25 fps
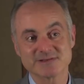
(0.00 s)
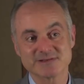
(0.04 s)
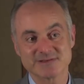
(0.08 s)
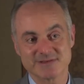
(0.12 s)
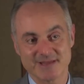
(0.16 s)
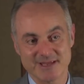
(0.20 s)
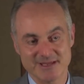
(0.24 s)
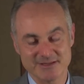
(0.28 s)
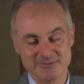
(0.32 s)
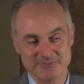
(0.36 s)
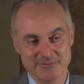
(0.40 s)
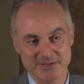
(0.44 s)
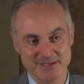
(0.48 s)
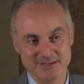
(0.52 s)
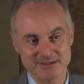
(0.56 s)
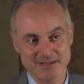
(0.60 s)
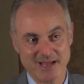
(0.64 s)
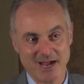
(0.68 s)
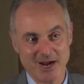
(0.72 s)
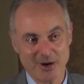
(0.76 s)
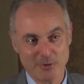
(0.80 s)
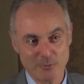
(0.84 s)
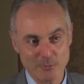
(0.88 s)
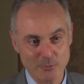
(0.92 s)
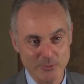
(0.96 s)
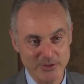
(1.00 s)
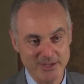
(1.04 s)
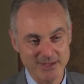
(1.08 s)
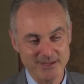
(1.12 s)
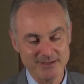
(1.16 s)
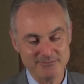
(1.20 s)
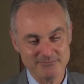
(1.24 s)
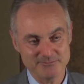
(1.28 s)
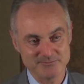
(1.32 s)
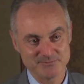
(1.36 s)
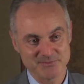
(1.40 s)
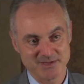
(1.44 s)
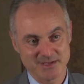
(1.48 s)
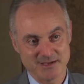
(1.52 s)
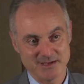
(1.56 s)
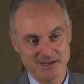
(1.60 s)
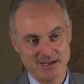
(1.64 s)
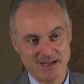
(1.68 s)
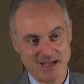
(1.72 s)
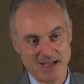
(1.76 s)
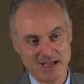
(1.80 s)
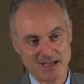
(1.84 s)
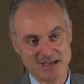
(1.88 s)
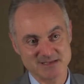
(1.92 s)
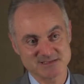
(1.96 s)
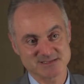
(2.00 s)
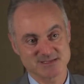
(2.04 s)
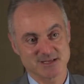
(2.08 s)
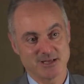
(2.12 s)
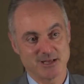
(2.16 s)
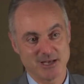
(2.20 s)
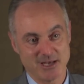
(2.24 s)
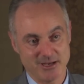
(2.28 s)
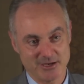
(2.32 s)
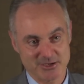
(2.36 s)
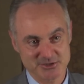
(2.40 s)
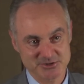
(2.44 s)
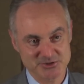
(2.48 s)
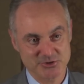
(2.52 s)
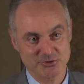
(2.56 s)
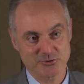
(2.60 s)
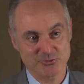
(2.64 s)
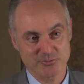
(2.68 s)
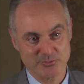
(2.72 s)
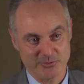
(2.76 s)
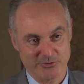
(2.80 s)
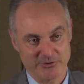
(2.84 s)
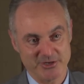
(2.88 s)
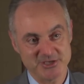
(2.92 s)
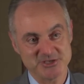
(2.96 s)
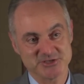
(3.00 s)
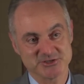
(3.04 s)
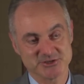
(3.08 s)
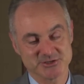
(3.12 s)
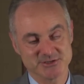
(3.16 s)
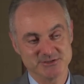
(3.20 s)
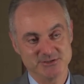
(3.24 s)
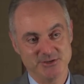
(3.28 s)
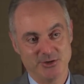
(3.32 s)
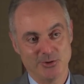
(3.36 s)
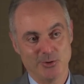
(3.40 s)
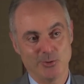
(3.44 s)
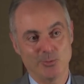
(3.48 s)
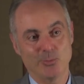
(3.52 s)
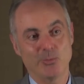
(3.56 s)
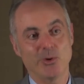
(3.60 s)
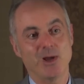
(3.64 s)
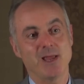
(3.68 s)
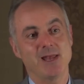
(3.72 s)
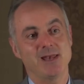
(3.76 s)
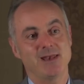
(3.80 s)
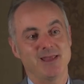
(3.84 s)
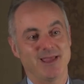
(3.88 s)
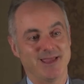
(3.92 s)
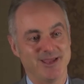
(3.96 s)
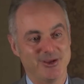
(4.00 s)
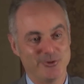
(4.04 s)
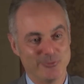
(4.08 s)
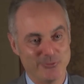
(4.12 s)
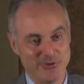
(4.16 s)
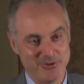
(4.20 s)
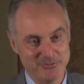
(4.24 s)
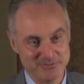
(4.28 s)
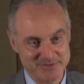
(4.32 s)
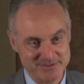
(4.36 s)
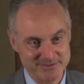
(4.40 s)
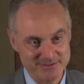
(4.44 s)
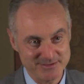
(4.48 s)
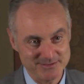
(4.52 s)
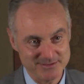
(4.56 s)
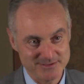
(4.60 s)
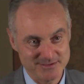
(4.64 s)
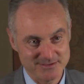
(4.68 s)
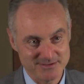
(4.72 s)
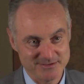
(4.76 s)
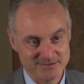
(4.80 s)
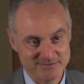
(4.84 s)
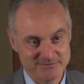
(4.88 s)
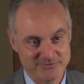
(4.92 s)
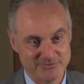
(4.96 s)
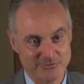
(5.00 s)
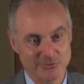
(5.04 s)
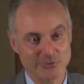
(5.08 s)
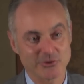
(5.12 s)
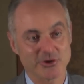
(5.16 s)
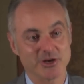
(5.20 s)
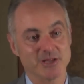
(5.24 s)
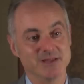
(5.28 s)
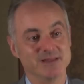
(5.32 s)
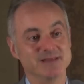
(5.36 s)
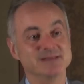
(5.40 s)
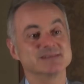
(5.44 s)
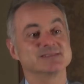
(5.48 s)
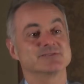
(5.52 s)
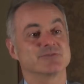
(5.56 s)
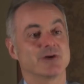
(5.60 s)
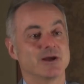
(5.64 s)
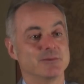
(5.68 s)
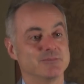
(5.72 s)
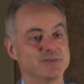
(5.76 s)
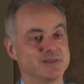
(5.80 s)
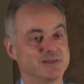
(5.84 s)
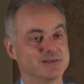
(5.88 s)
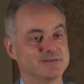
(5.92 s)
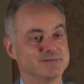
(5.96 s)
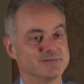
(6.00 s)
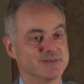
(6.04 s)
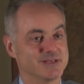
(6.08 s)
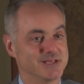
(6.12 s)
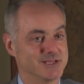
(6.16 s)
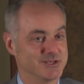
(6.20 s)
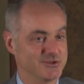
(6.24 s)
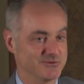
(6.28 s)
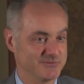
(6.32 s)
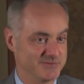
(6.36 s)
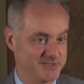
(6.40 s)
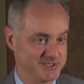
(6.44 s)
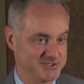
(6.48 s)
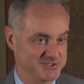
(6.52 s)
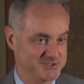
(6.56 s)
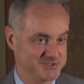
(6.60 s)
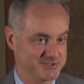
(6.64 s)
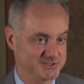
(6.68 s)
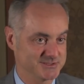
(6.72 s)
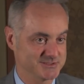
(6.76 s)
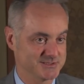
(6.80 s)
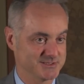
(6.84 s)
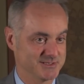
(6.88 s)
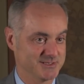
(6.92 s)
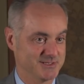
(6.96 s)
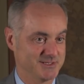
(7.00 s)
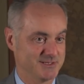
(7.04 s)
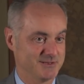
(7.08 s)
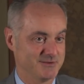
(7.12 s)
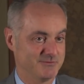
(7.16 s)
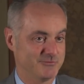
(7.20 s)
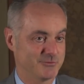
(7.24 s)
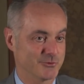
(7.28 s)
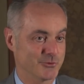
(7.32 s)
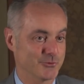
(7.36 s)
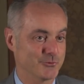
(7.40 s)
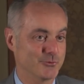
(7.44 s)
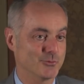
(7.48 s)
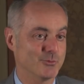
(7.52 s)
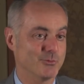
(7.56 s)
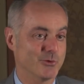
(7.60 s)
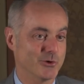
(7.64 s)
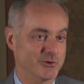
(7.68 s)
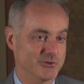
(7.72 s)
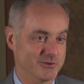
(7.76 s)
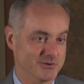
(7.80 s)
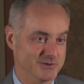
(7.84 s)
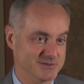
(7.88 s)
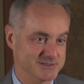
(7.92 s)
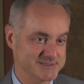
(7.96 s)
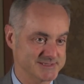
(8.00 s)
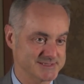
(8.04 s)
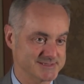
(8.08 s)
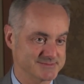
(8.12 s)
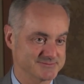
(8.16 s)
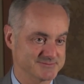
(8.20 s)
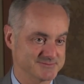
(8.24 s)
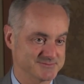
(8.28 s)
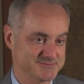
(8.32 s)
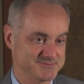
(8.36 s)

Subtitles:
statement. Are we, as large corporation, well equipped for disruptive innovation, for new models?